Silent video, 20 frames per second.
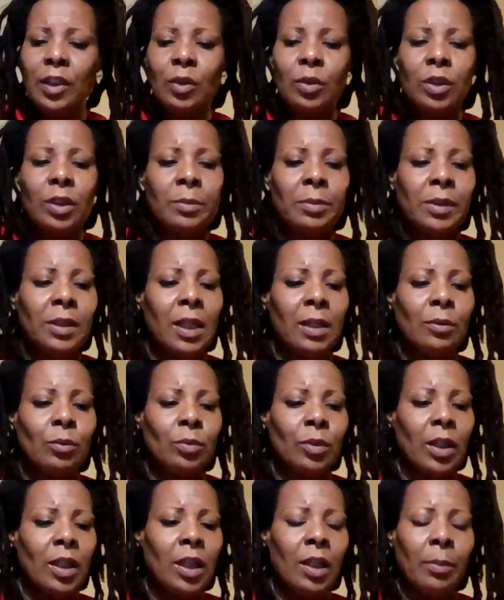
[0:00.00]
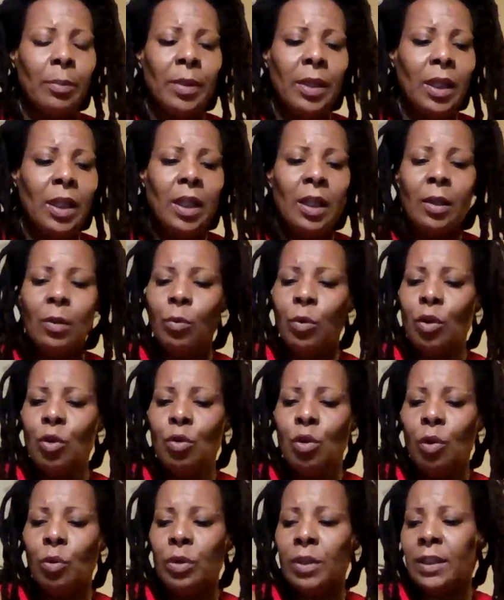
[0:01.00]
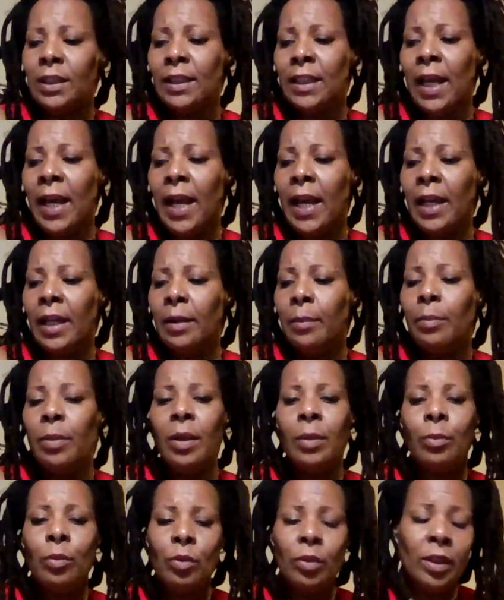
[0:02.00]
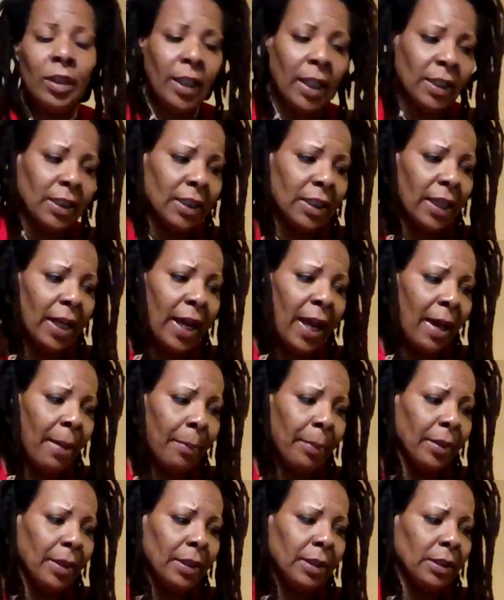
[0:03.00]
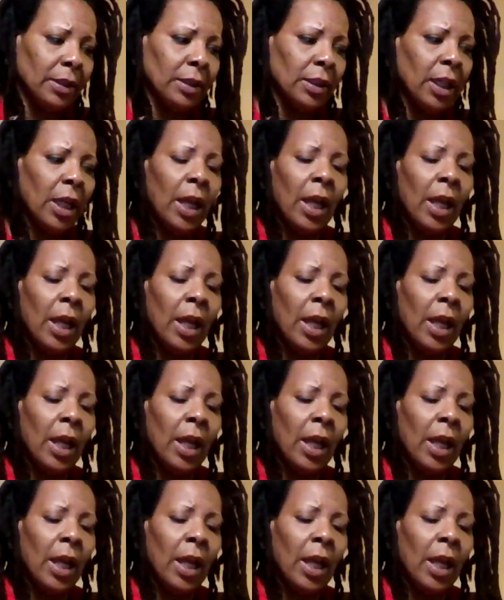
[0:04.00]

Sometimes it could be when you go to sadden people. Yes, it happens,